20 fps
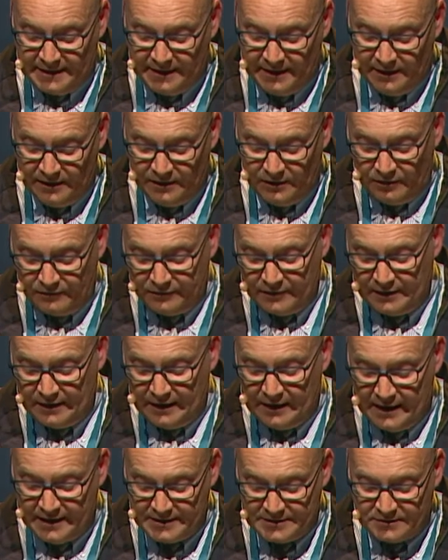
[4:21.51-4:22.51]
here over the
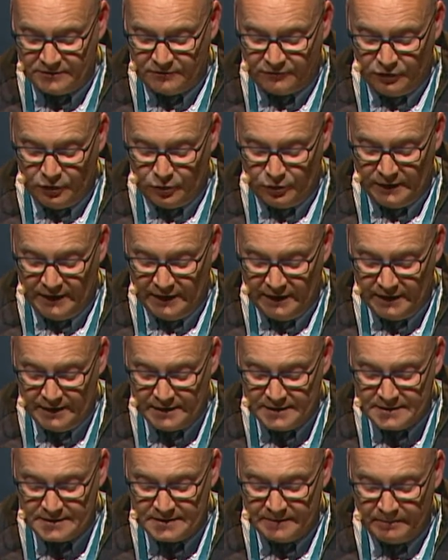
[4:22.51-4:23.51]
last few
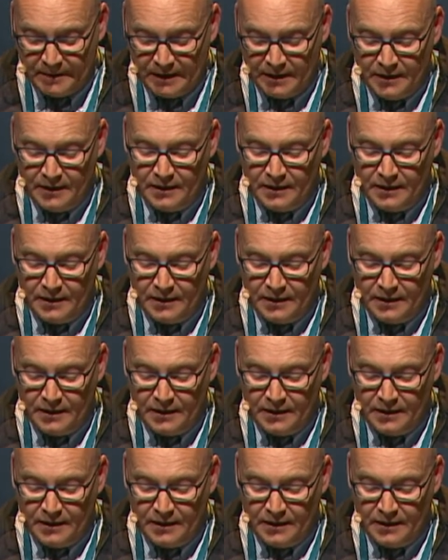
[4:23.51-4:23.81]
years.